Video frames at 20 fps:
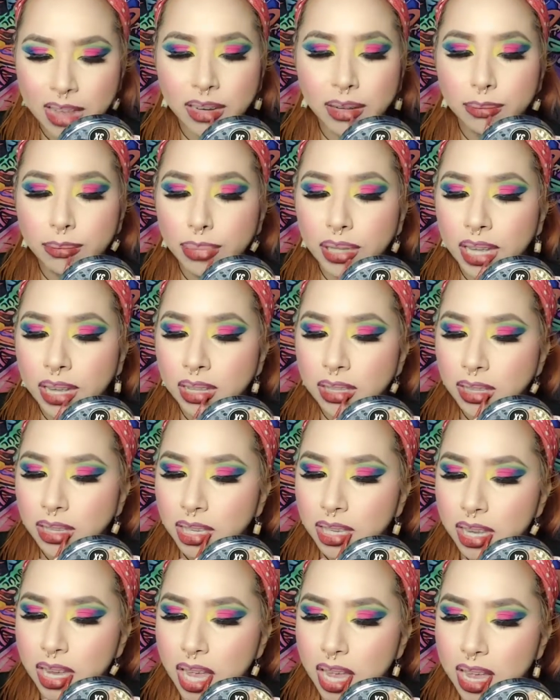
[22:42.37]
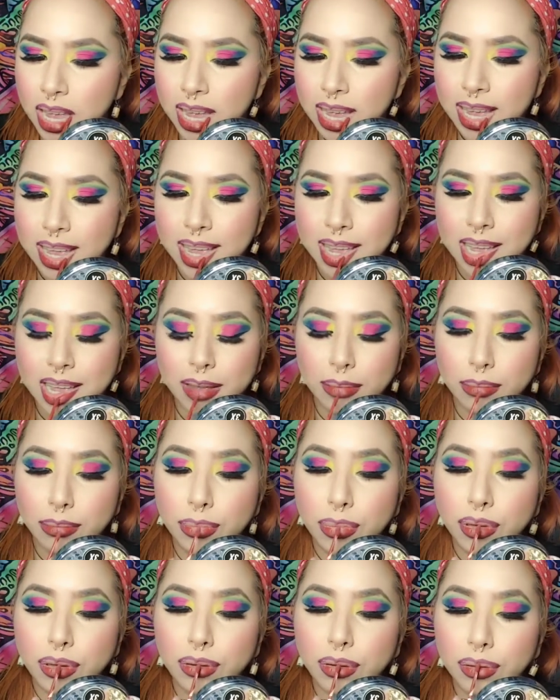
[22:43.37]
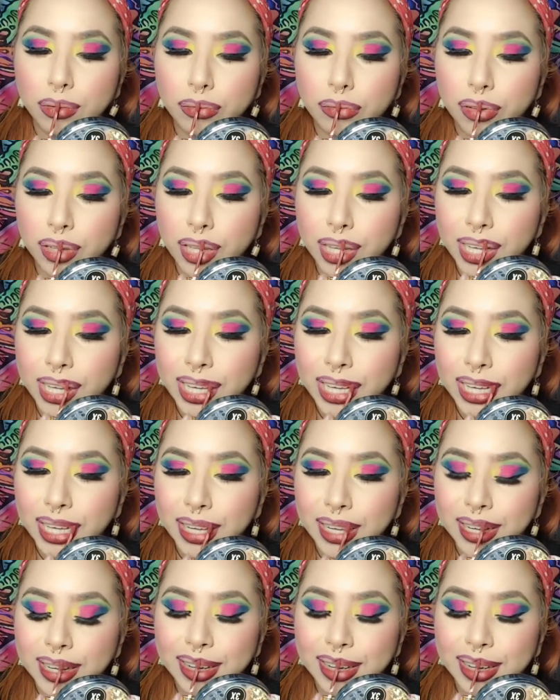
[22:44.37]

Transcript: And it blends beautifully.